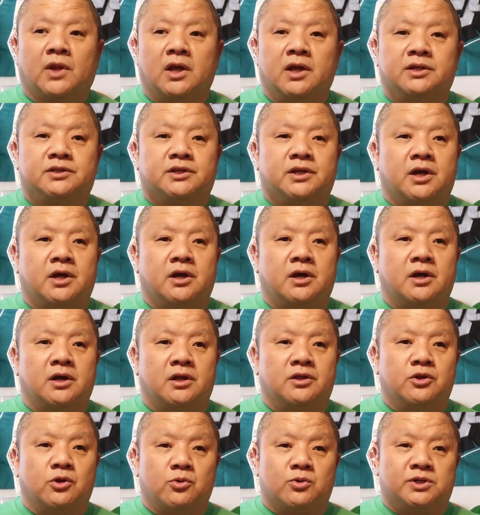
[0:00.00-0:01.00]
it's
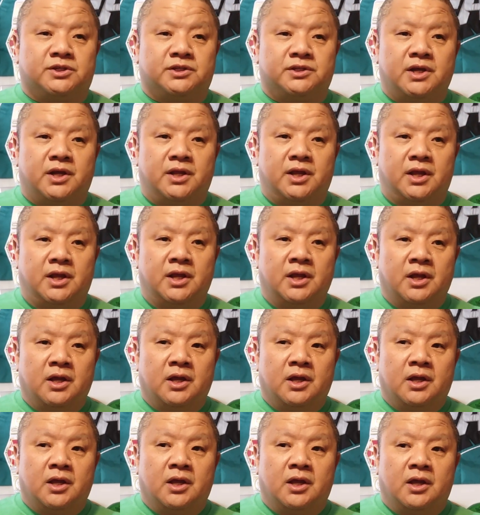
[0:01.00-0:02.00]
a newer city,
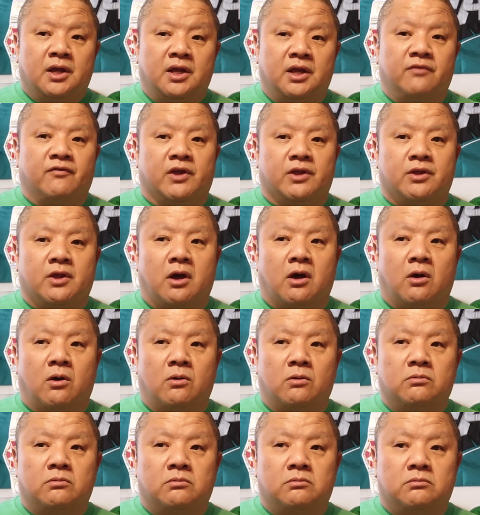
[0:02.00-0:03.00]
even
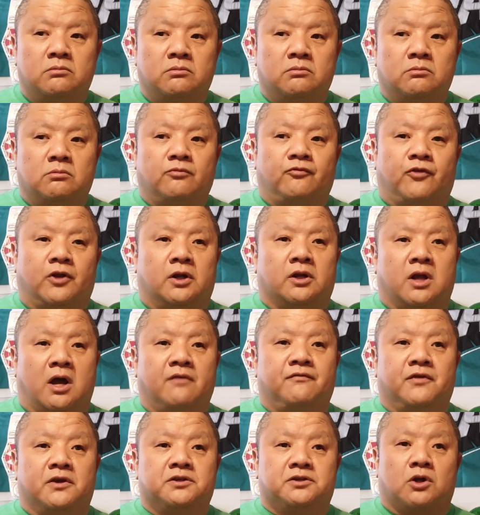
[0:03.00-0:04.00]
though
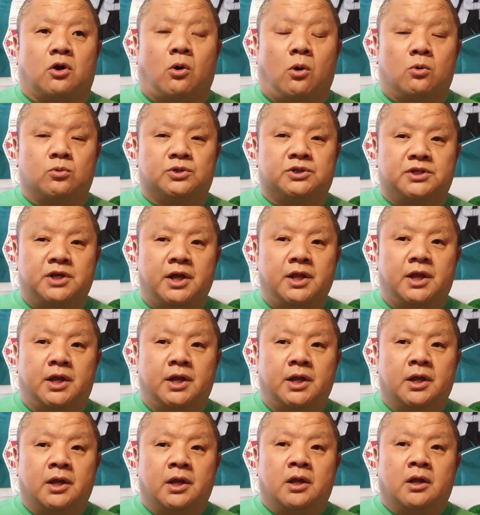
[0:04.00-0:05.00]
Philadelphia is an old
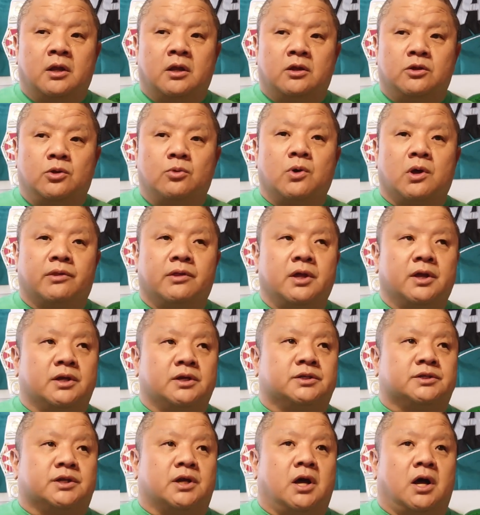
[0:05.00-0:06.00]
city. You would think
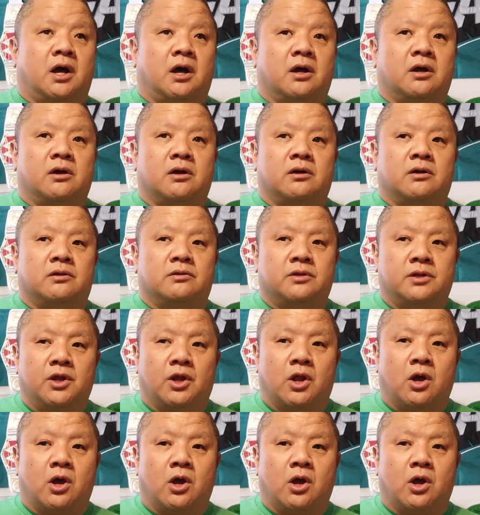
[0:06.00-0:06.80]
it's you